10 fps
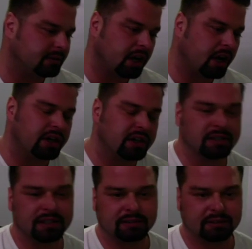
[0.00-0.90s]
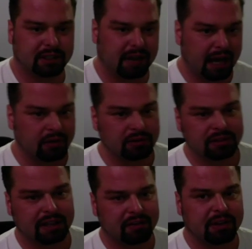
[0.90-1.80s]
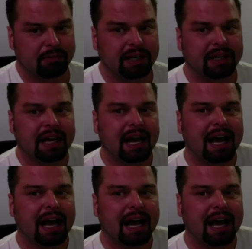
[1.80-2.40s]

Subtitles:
cars and house and everything, but